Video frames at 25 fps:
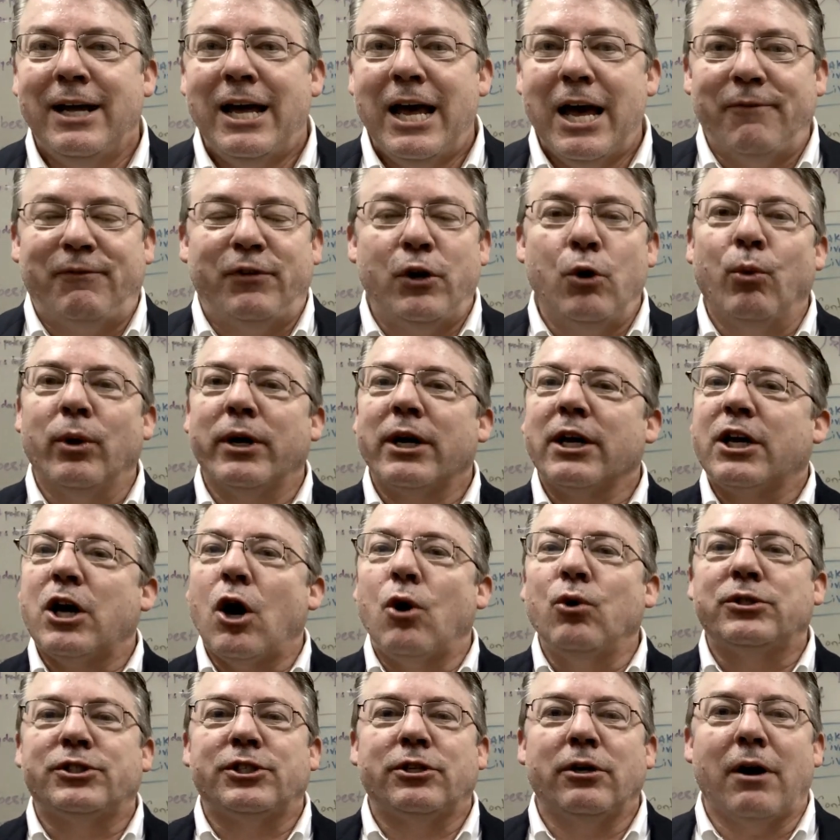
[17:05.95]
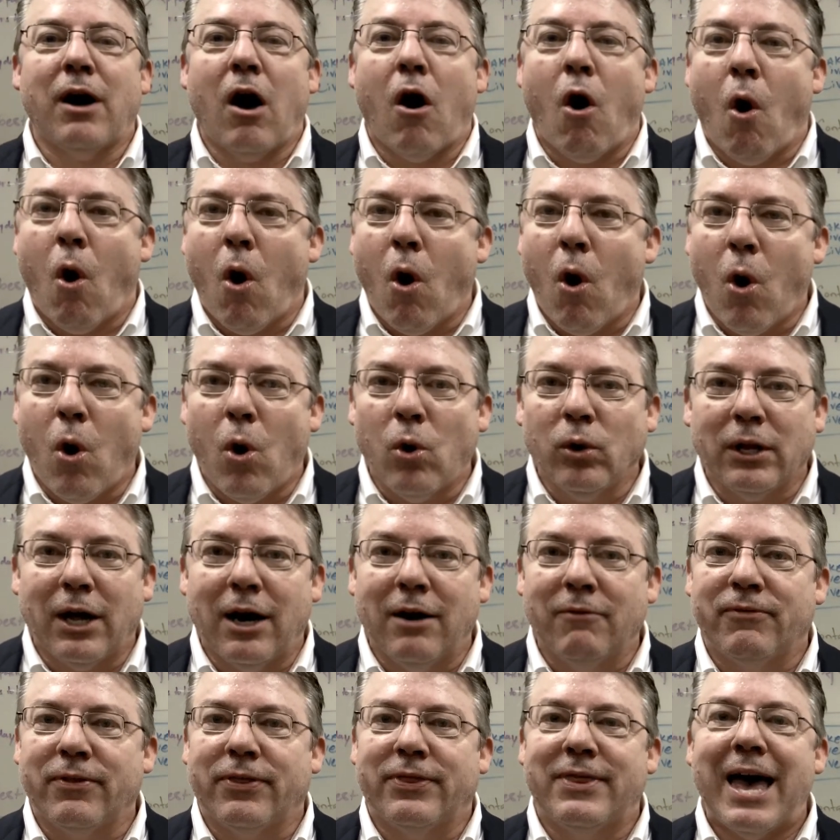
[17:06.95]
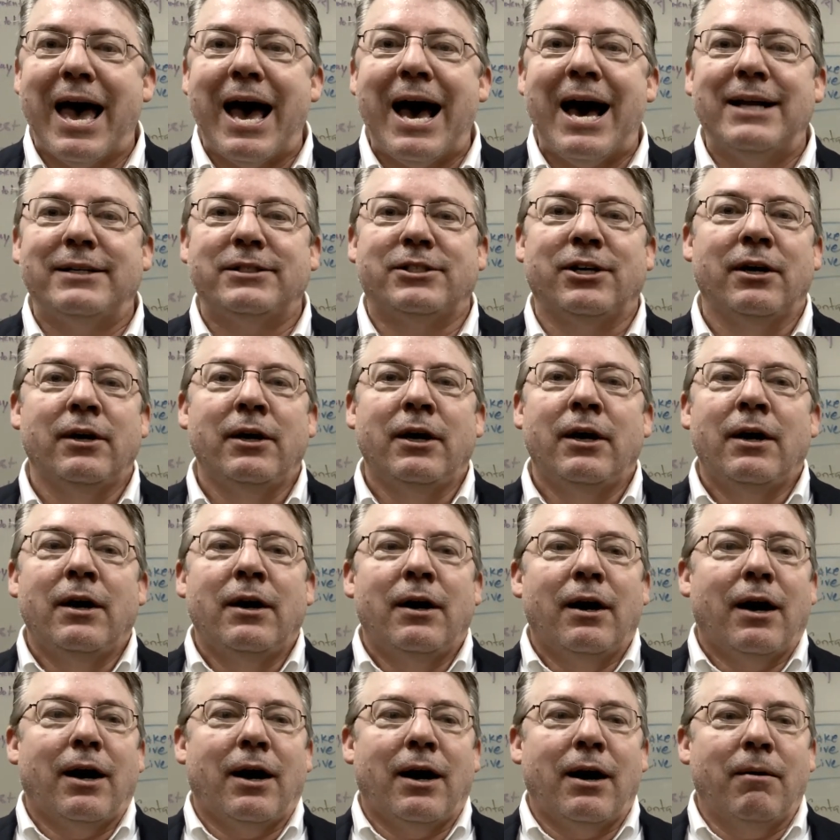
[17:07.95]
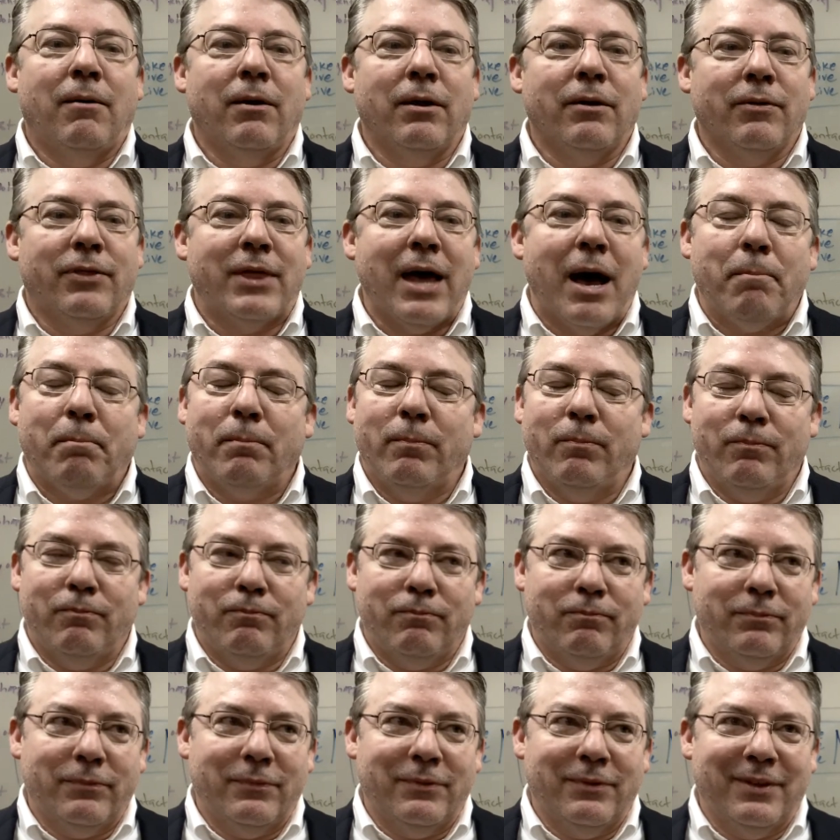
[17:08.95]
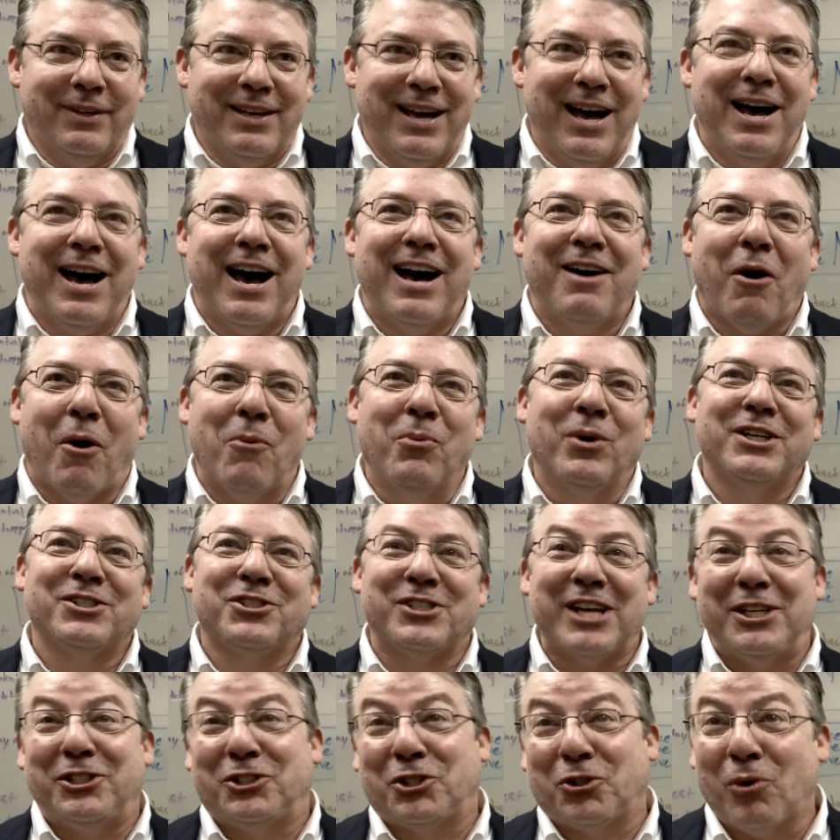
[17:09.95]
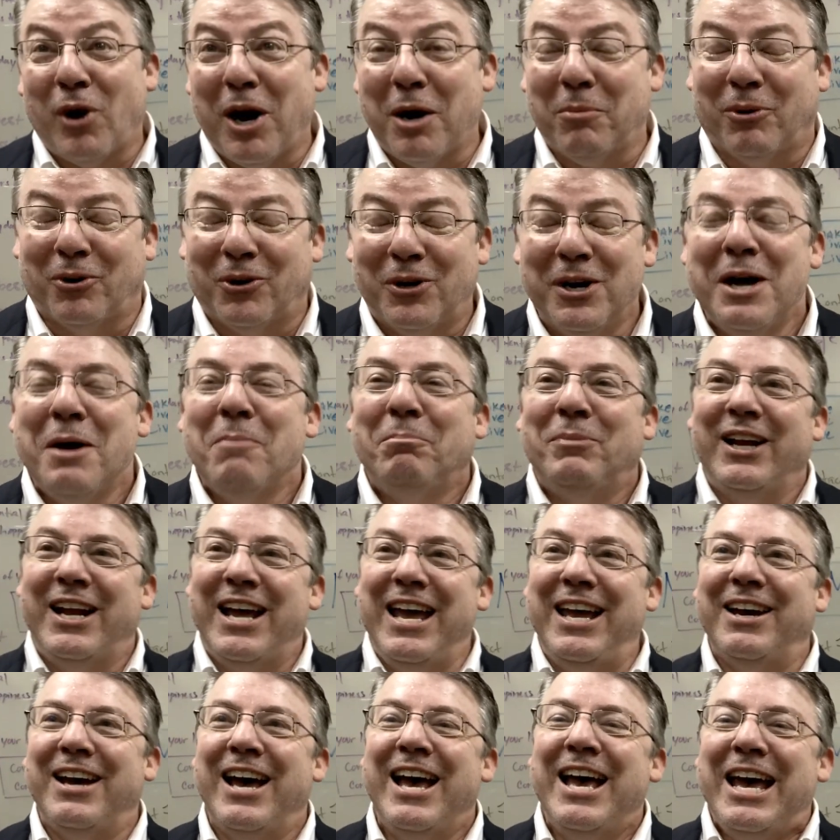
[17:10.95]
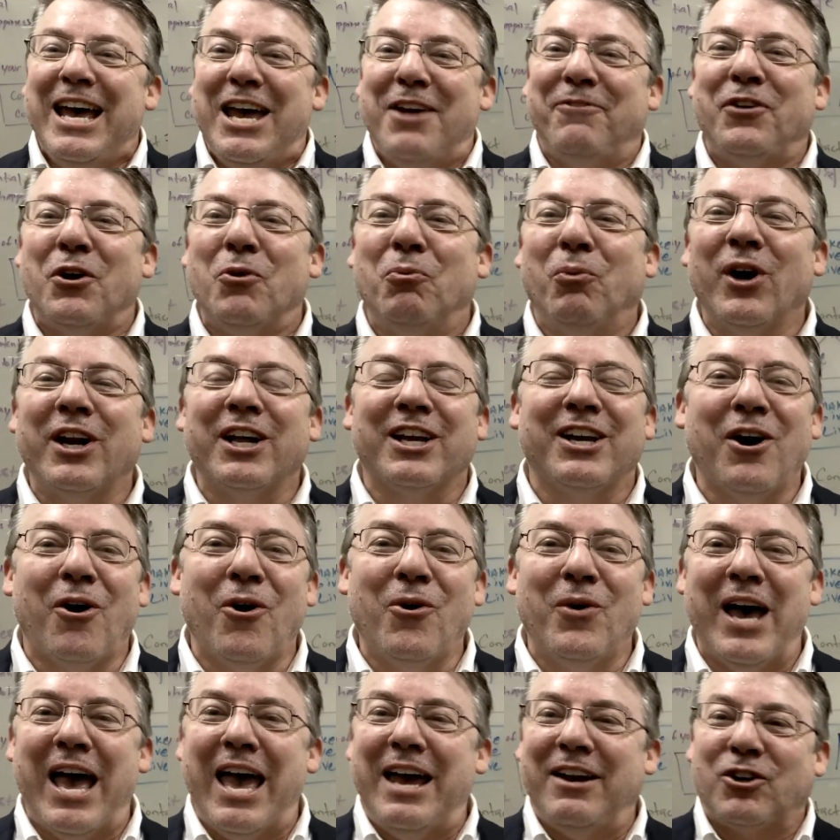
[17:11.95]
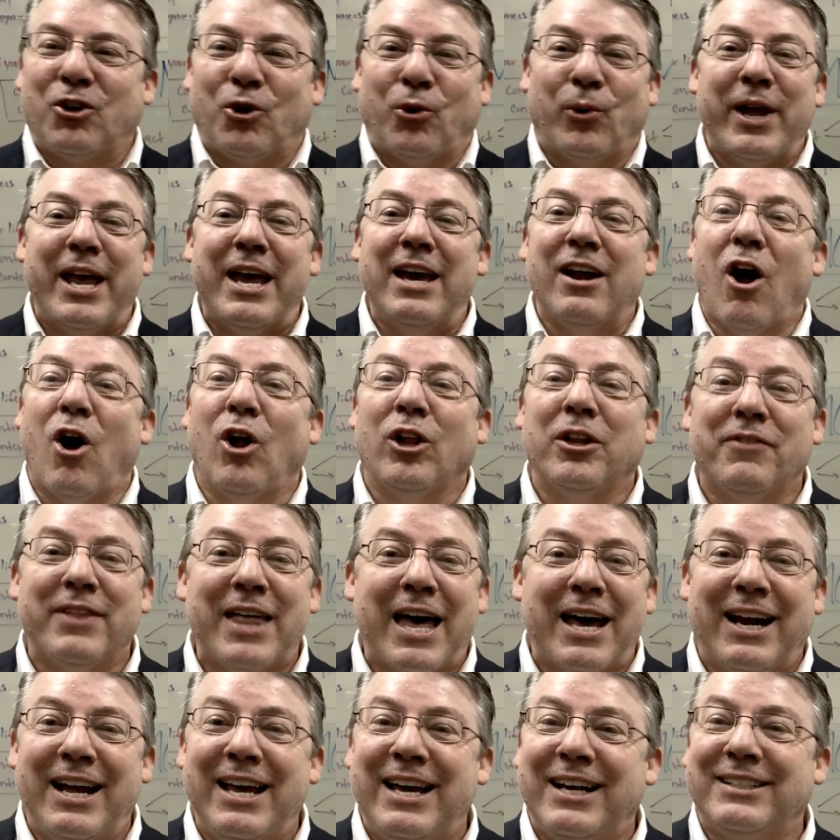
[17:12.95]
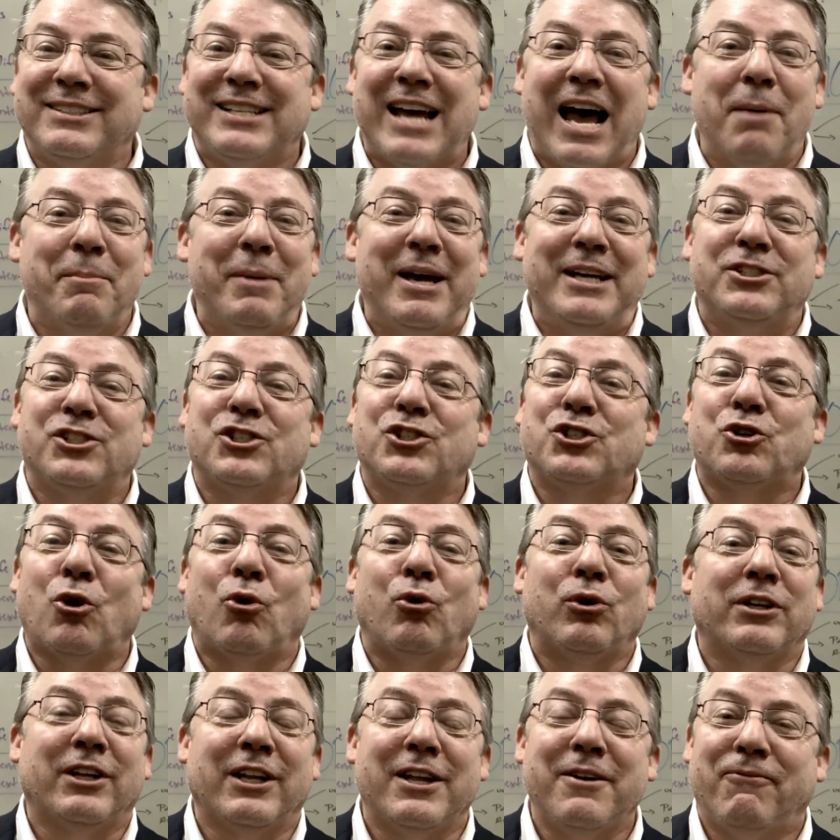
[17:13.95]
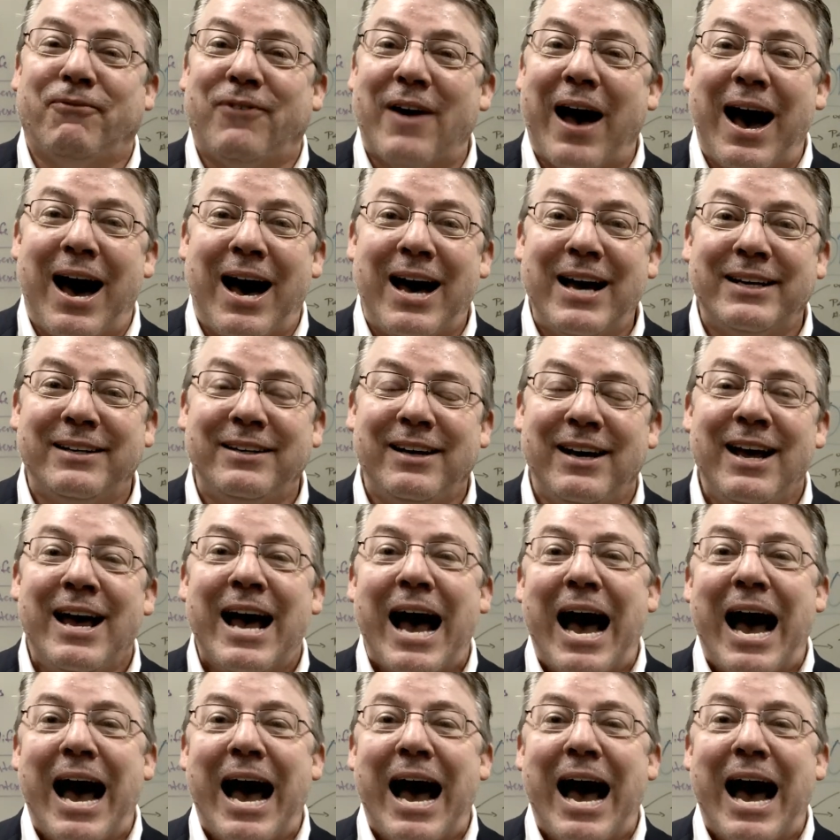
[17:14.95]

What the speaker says: If you want to go to all of that, I want to say trouble, but if you want to go and create all of that ahead of time, it's certainly fine.